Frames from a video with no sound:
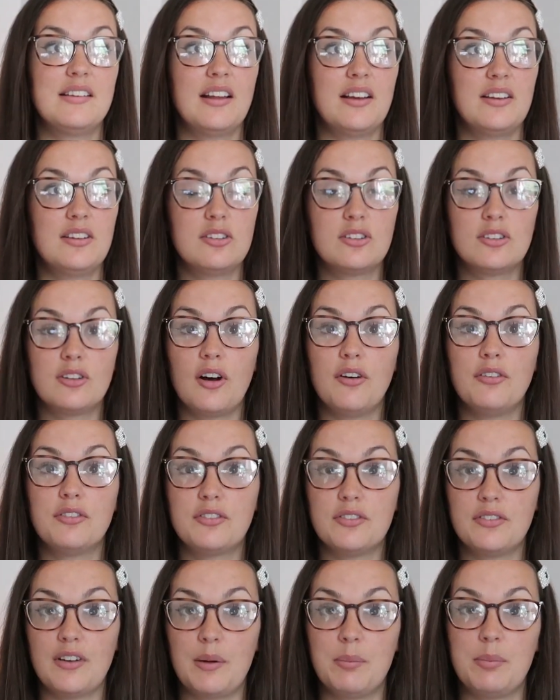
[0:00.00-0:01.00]
nice
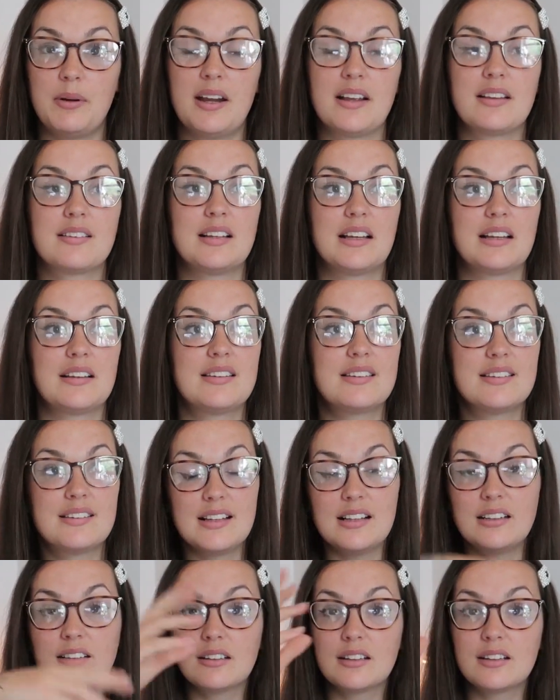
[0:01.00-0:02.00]
soft fabrics like
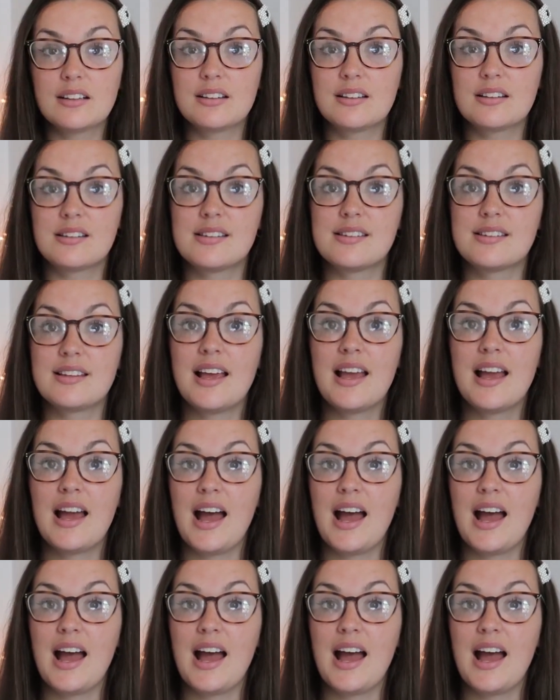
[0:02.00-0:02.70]
silks